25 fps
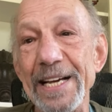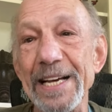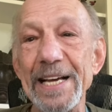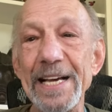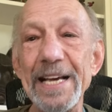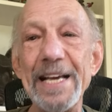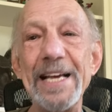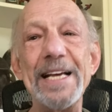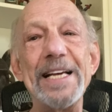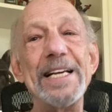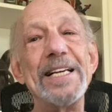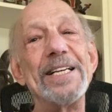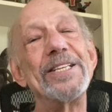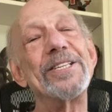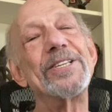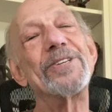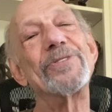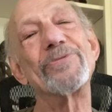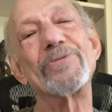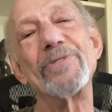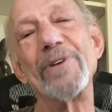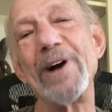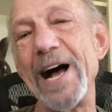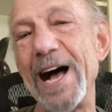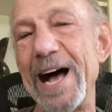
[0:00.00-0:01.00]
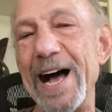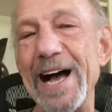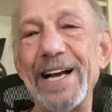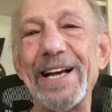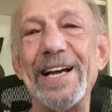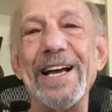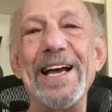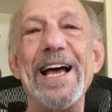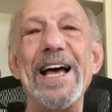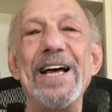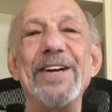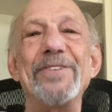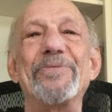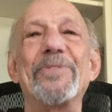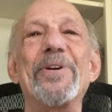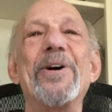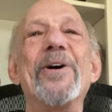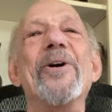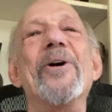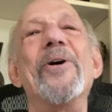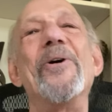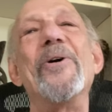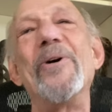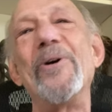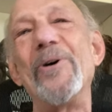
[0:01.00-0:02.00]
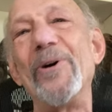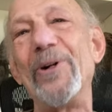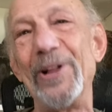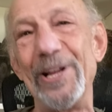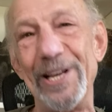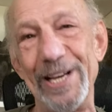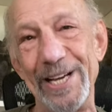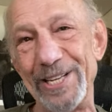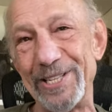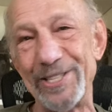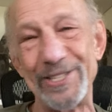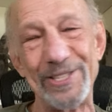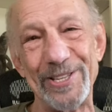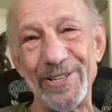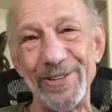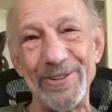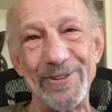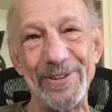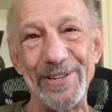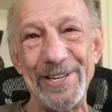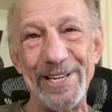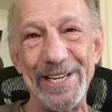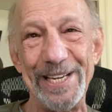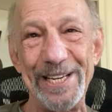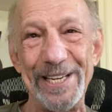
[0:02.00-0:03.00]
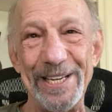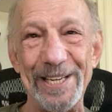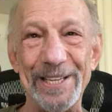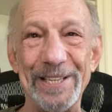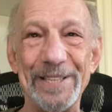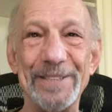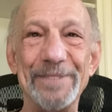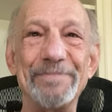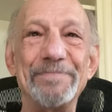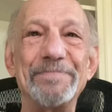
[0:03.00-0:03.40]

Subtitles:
is rock and roll history.